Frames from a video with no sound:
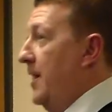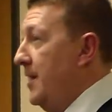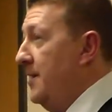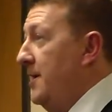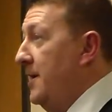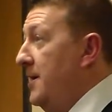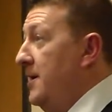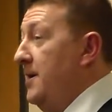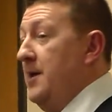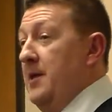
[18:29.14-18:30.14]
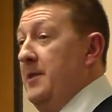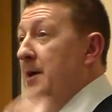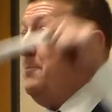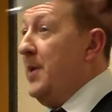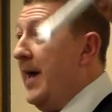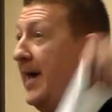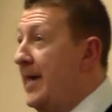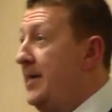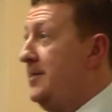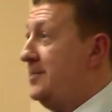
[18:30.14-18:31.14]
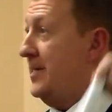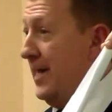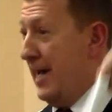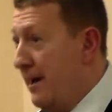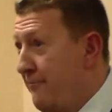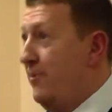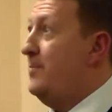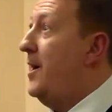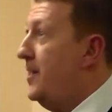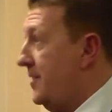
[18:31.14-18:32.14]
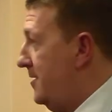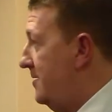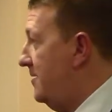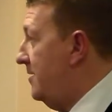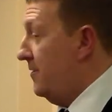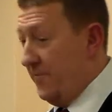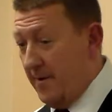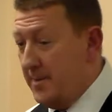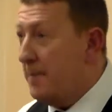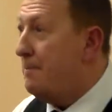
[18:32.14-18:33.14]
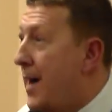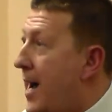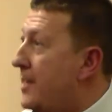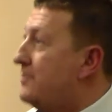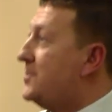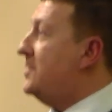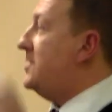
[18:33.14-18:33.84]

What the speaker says: right, that pays everybody from the bottom